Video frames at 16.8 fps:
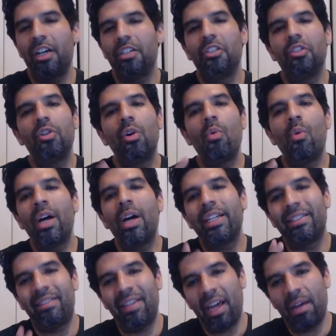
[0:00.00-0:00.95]
You don't want
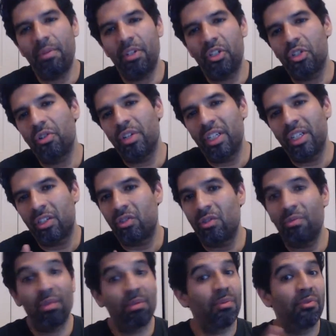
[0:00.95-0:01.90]
to damage your
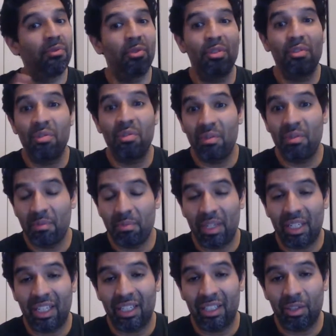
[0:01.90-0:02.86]
instrument before you even
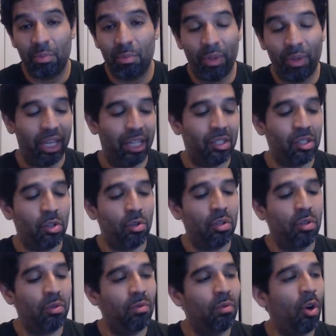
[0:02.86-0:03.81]
begin to play it. So
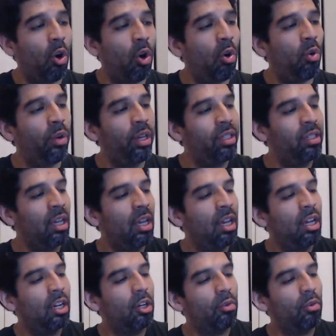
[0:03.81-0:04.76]
you always
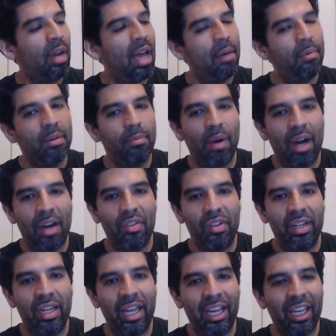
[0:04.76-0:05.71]
grab it by the
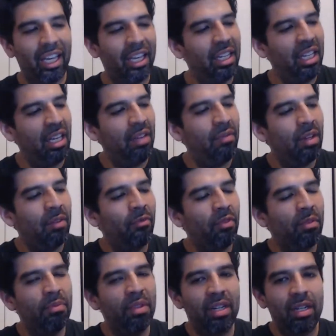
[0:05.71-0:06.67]
neck, and even
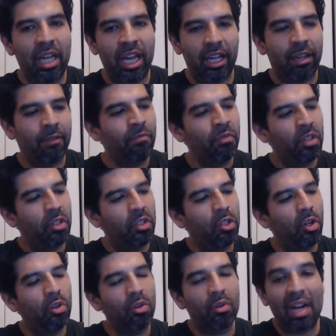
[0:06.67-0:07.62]
from the neck, you
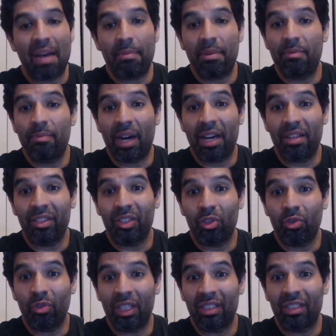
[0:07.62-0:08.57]
don't grab it by the
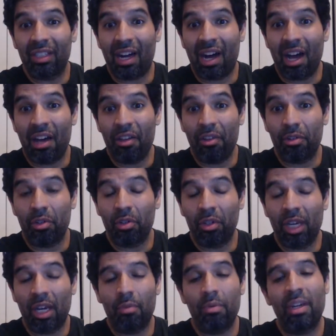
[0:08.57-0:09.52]
strings either.
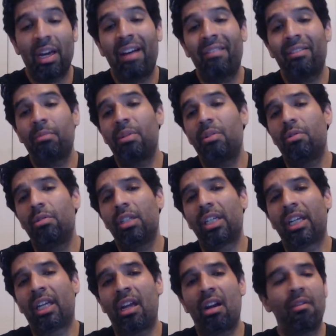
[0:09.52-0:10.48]
Okay. We have to be
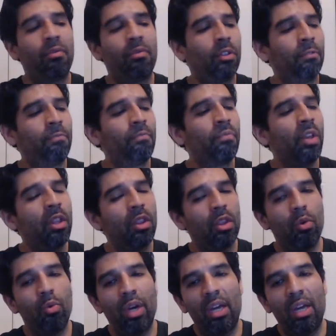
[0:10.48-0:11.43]
really careful
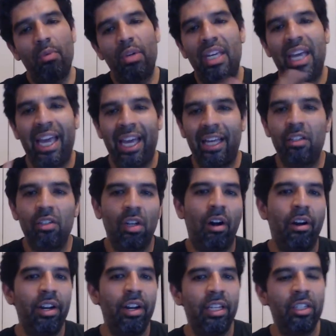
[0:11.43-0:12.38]
the way we handle
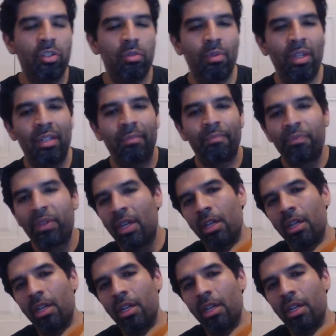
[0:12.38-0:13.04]
our instrument.